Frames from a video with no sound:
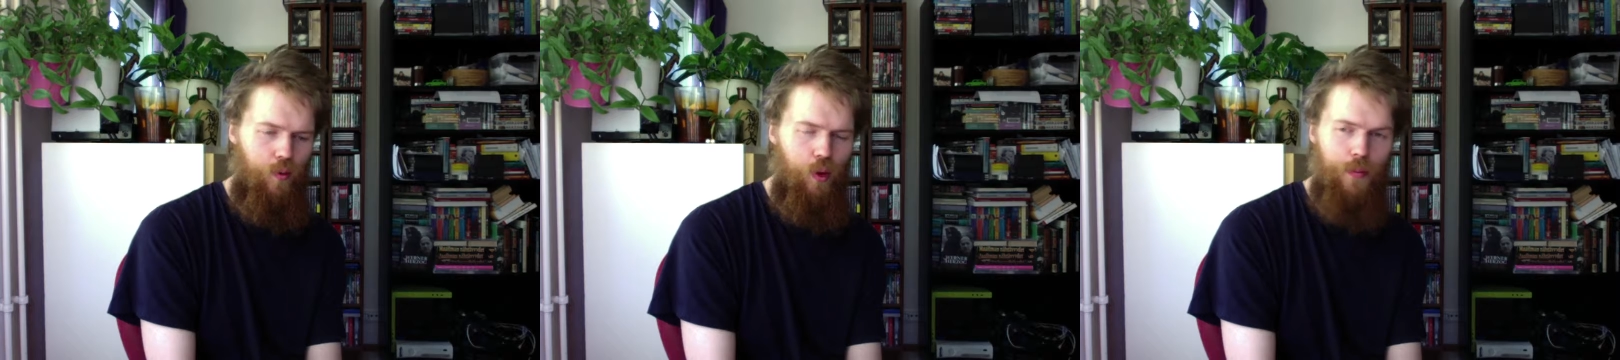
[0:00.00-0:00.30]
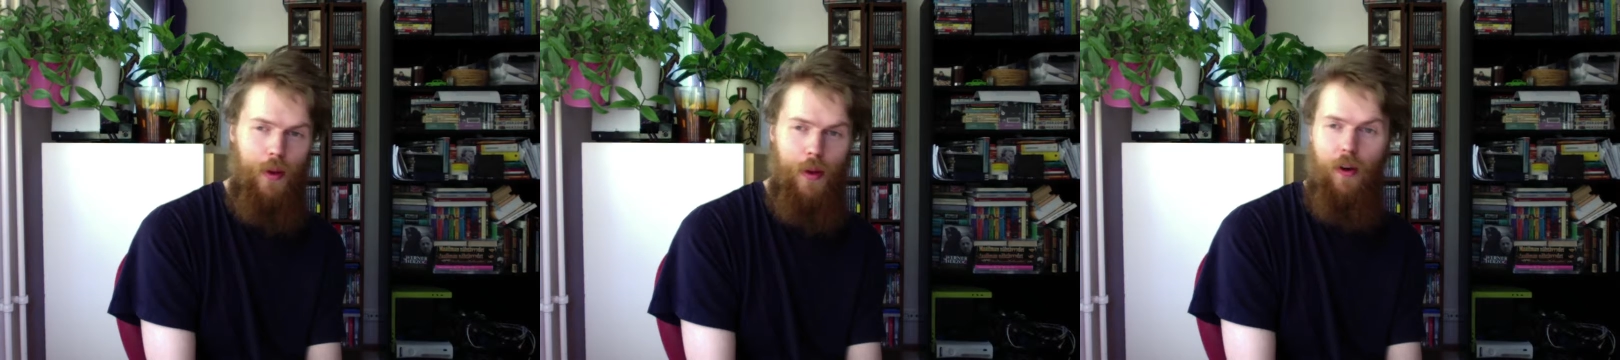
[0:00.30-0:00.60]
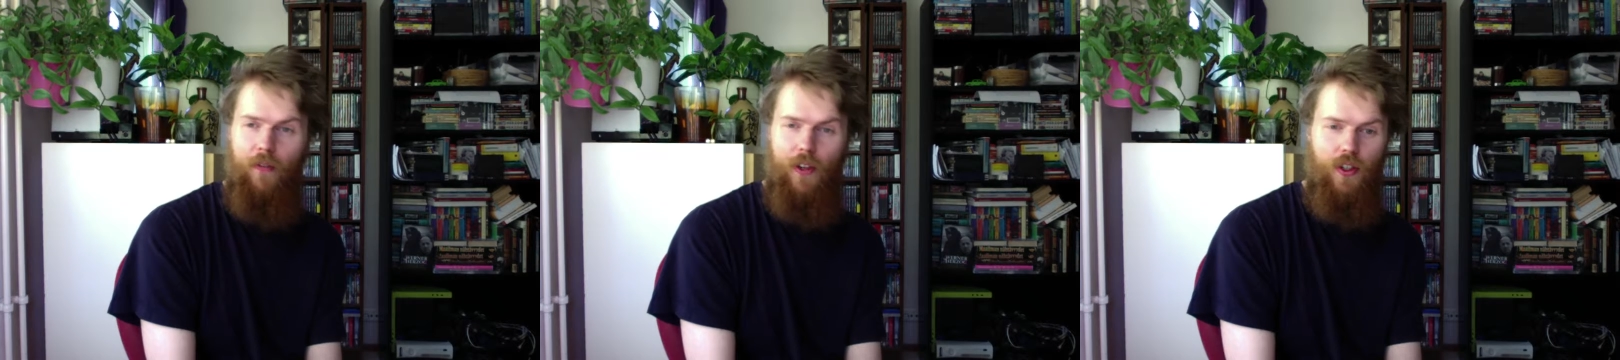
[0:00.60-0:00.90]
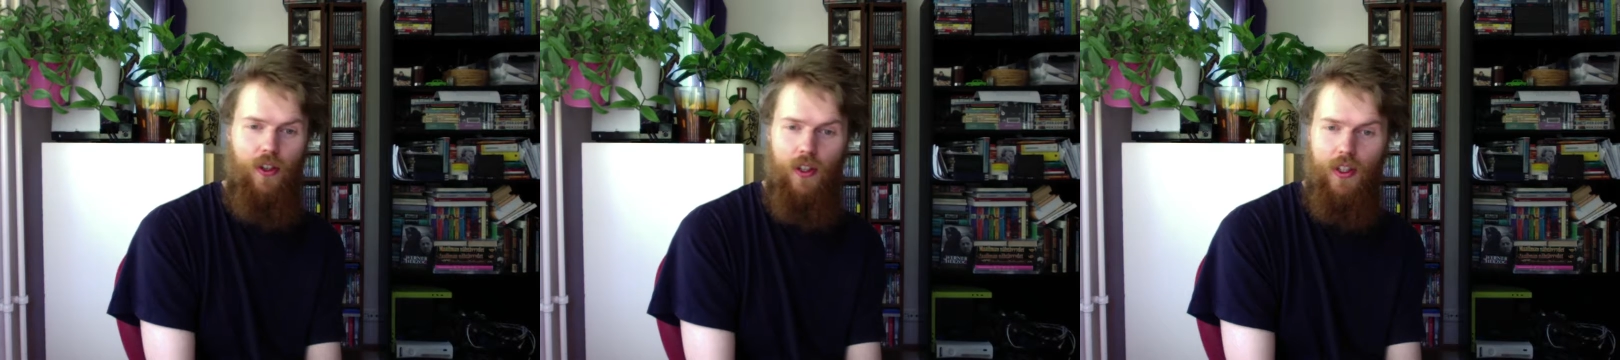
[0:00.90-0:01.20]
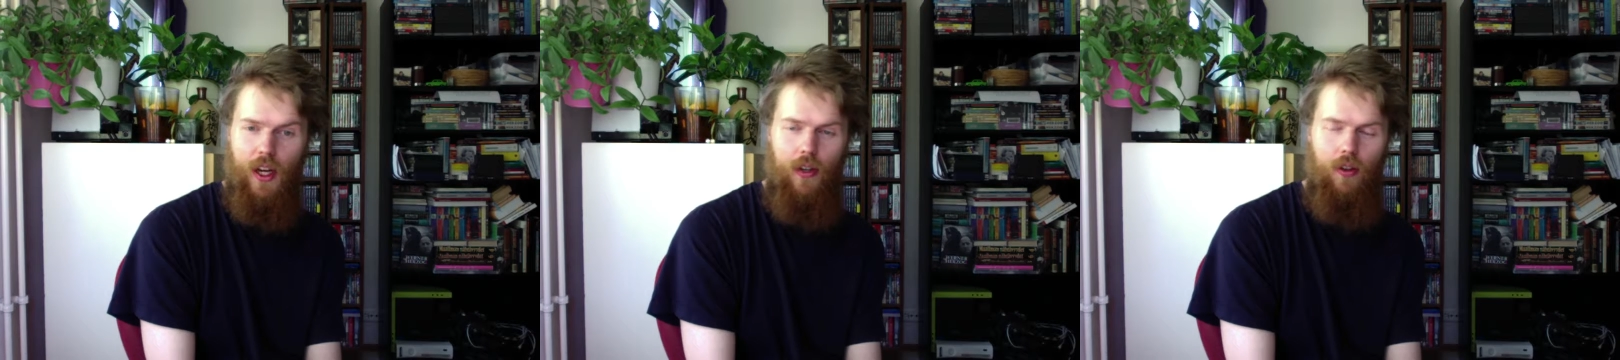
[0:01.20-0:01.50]
would-be
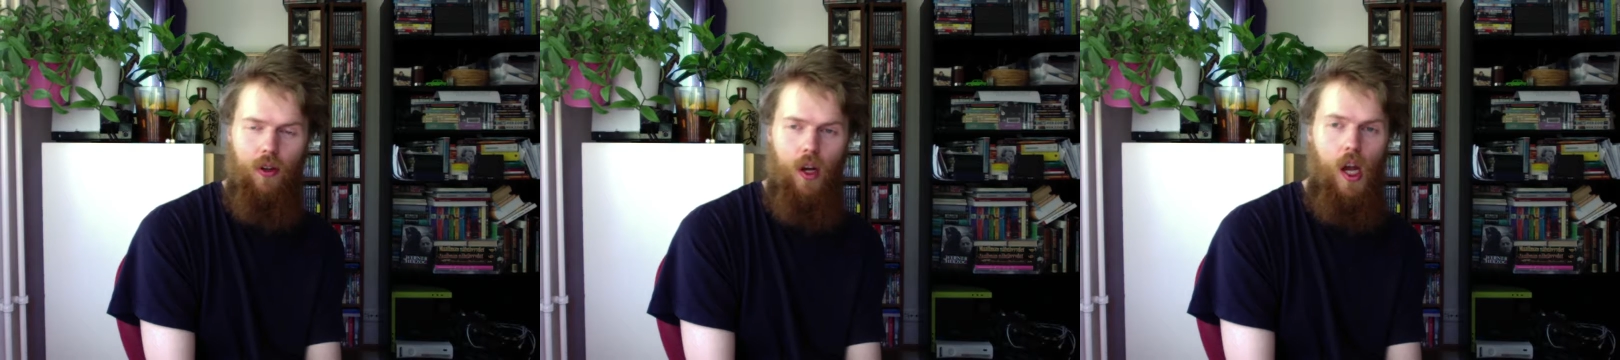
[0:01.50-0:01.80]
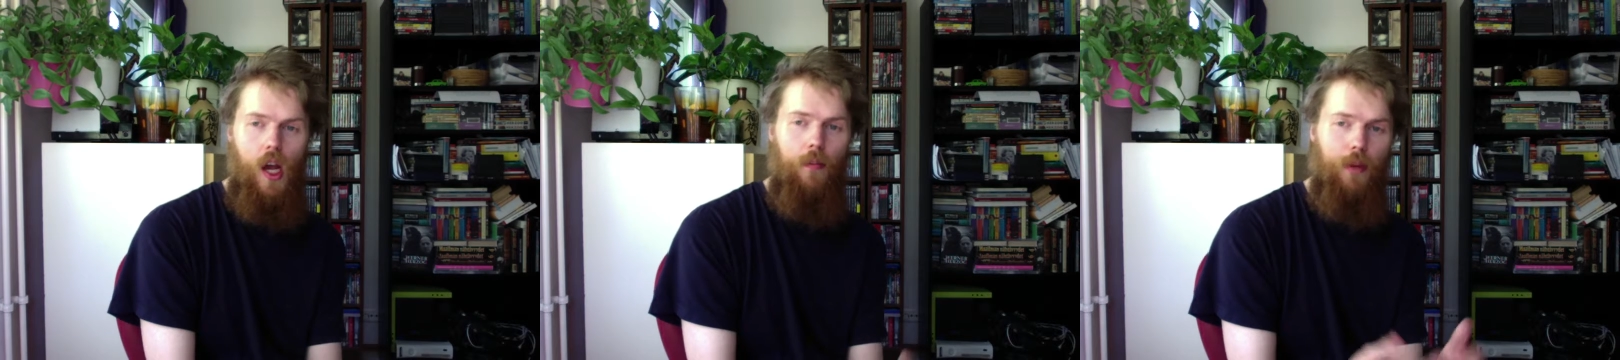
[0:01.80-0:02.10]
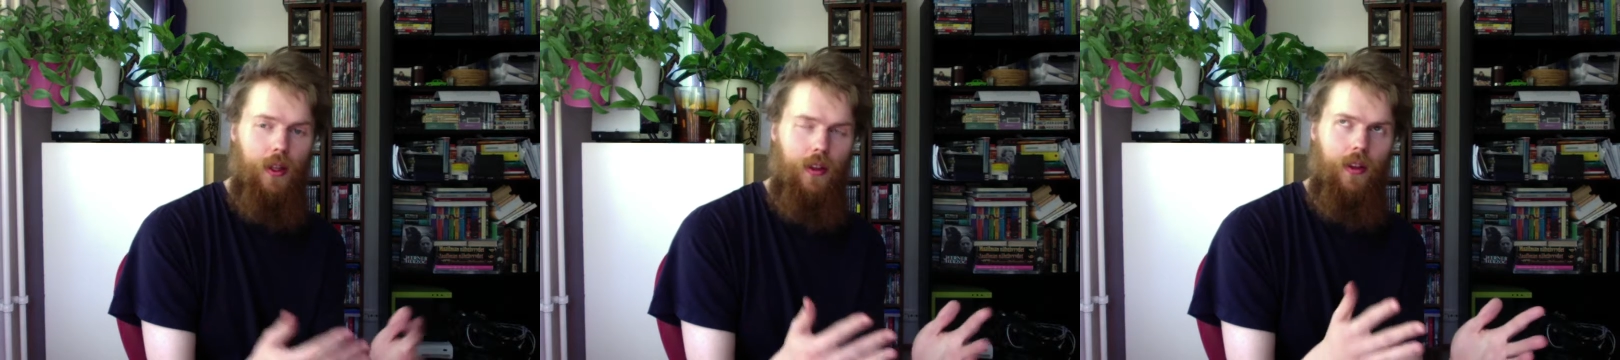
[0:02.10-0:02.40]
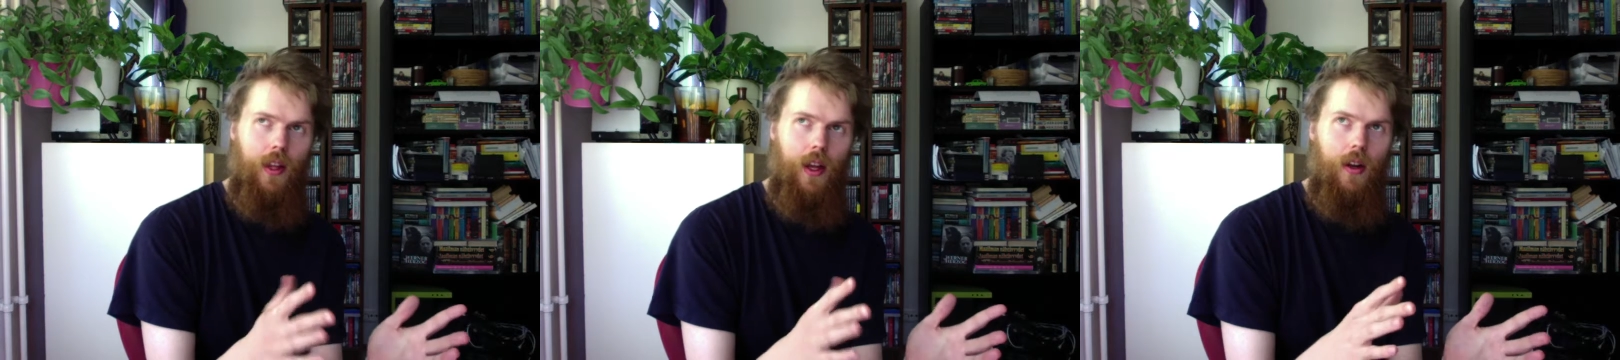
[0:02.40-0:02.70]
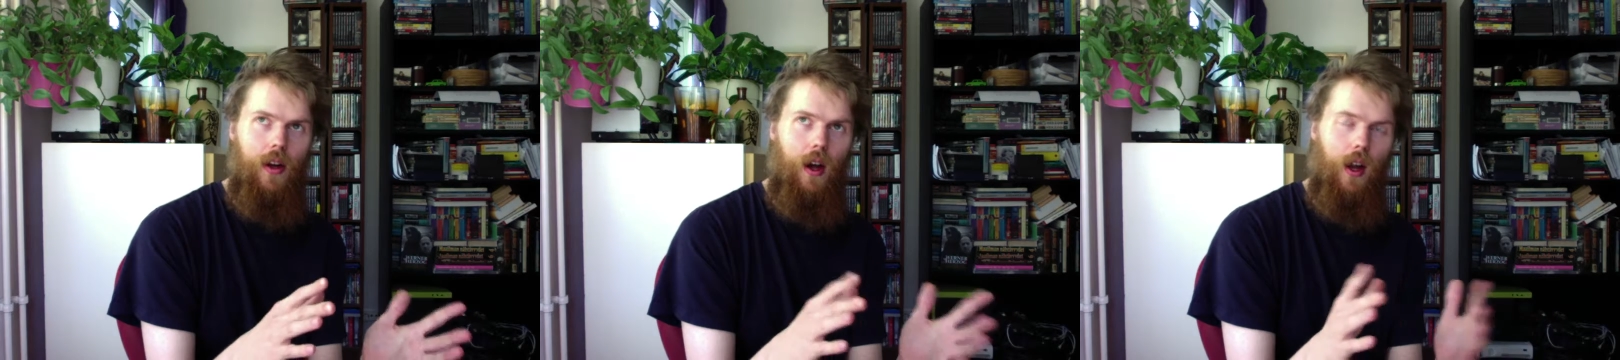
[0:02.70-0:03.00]
professionals can do. But then
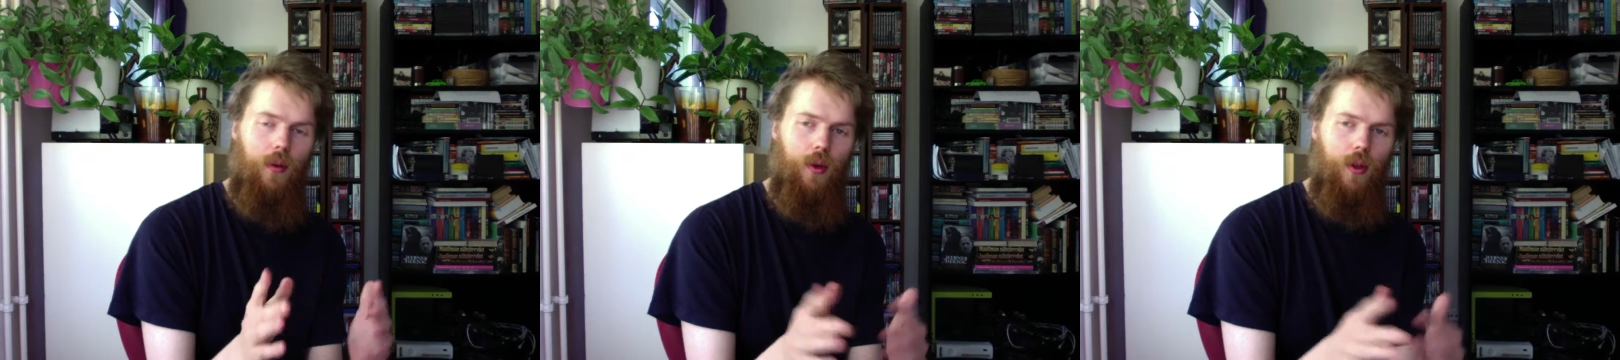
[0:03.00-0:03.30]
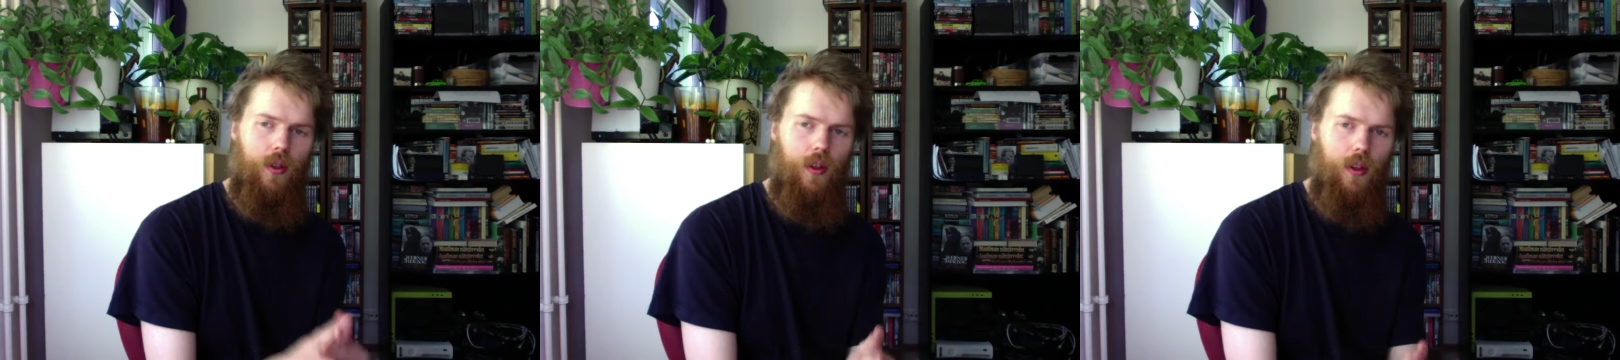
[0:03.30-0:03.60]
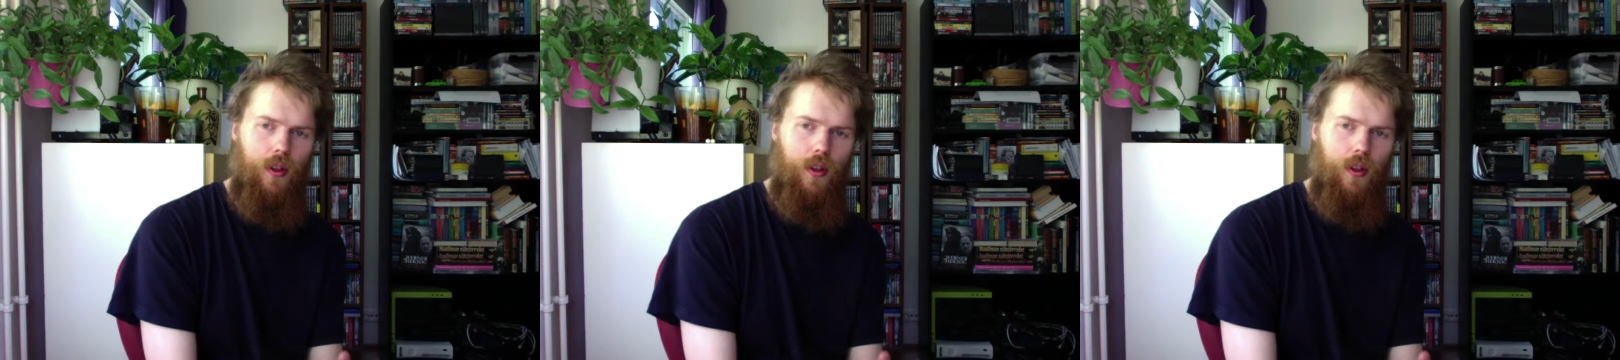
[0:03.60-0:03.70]
Hollywood